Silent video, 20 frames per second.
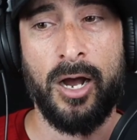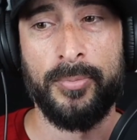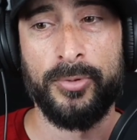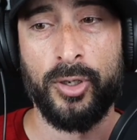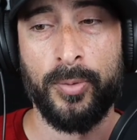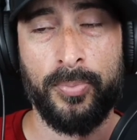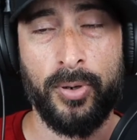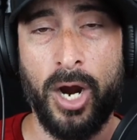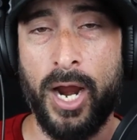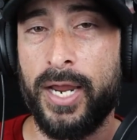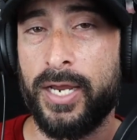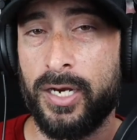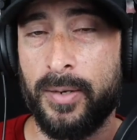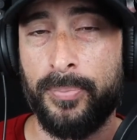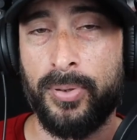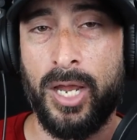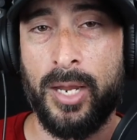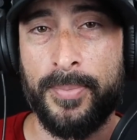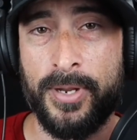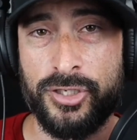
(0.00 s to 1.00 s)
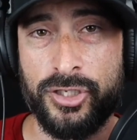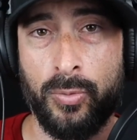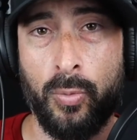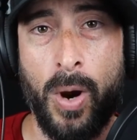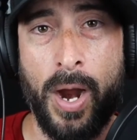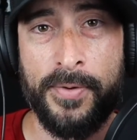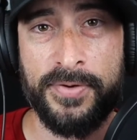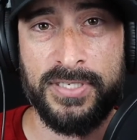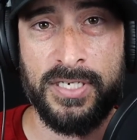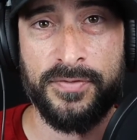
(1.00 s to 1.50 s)
you're probably going to play him as your
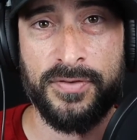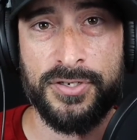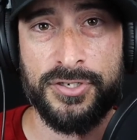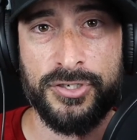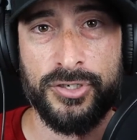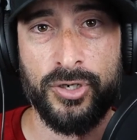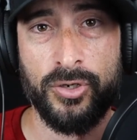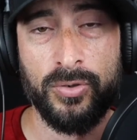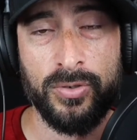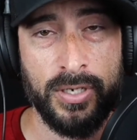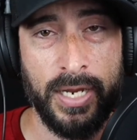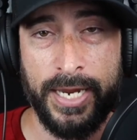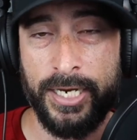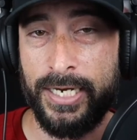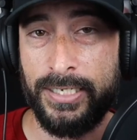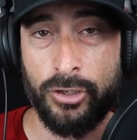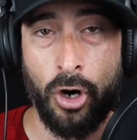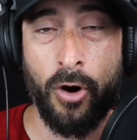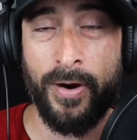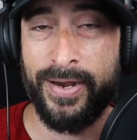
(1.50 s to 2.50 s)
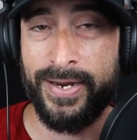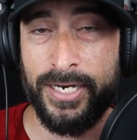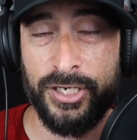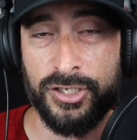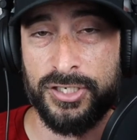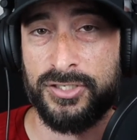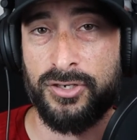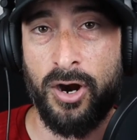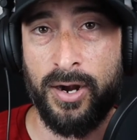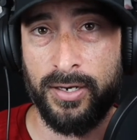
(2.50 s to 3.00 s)
wide receiver too, and he's already in
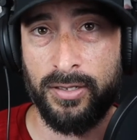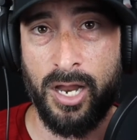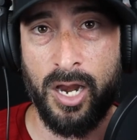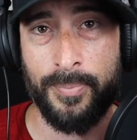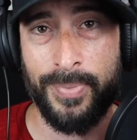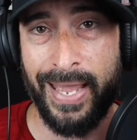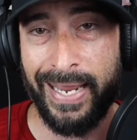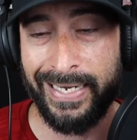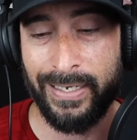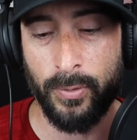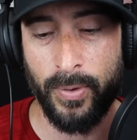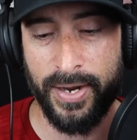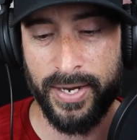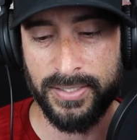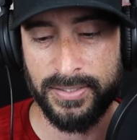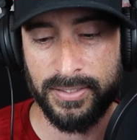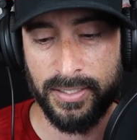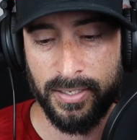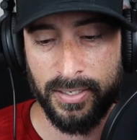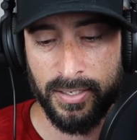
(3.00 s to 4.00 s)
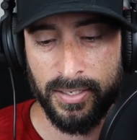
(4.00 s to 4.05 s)
your starting lineup anyways.